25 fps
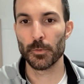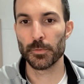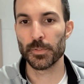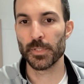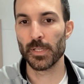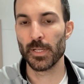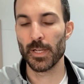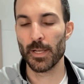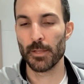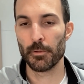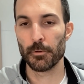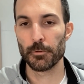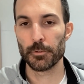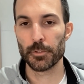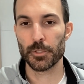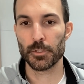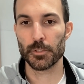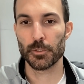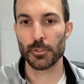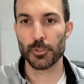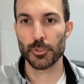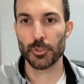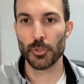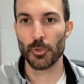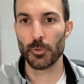together just
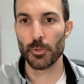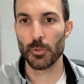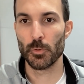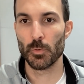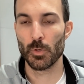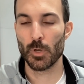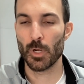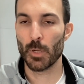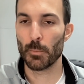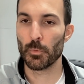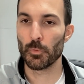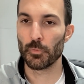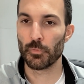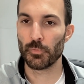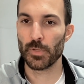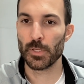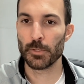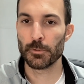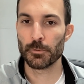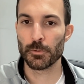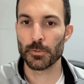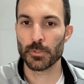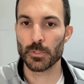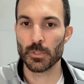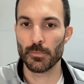to show you a couple
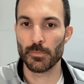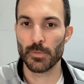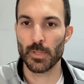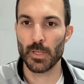features of